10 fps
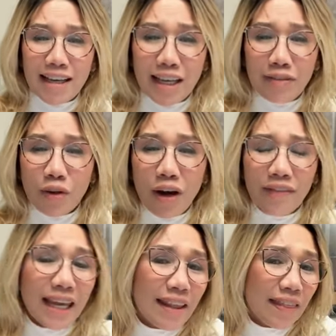If you have
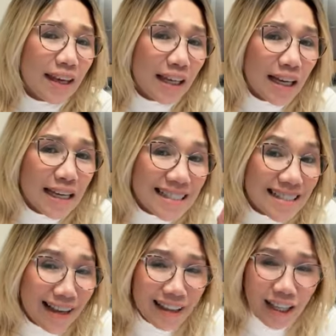anything
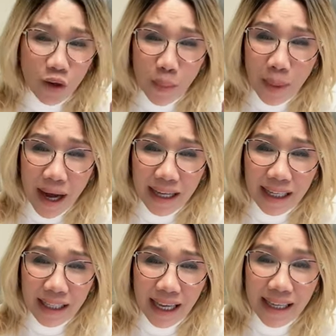selling or buying a